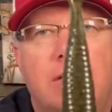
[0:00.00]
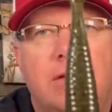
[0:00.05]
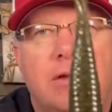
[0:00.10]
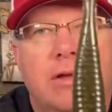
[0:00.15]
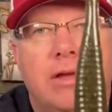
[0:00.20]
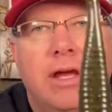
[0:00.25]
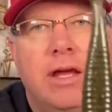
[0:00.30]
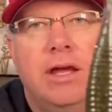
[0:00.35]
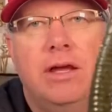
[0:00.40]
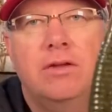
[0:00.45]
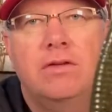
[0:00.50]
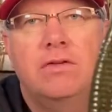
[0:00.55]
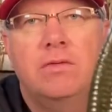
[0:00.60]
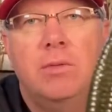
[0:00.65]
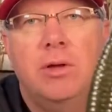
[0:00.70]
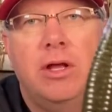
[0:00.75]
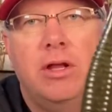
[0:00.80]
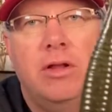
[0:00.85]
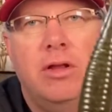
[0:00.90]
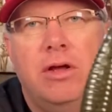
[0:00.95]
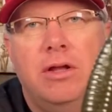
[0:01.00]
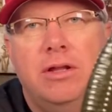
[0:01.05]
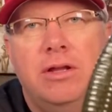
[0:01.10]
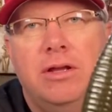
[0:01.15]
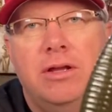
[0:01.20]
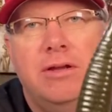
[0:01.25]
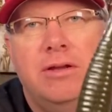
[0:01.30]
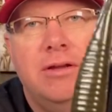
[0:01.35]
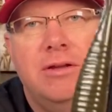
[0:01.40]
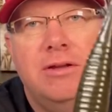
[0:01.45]
Can't smell on
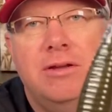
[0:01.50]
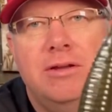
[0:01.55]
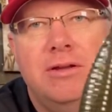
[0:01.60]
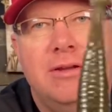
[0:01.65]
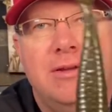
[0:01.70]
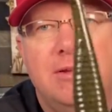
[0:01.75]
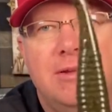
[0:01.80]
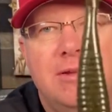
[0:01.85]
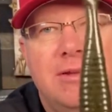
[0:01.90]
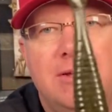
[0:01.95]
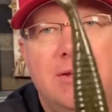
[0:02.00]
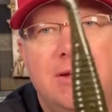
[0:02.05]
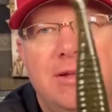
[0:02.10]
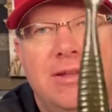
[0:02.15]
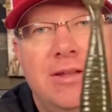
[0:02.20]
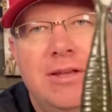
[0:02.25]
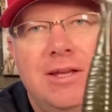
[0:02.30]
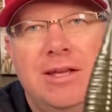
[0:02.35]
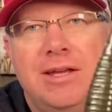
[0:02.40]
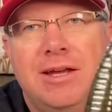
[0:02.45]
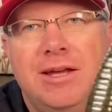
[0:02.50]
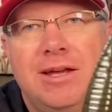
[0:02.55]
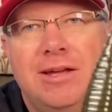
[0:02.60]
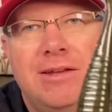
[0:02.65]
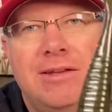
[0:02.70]
the on the uh,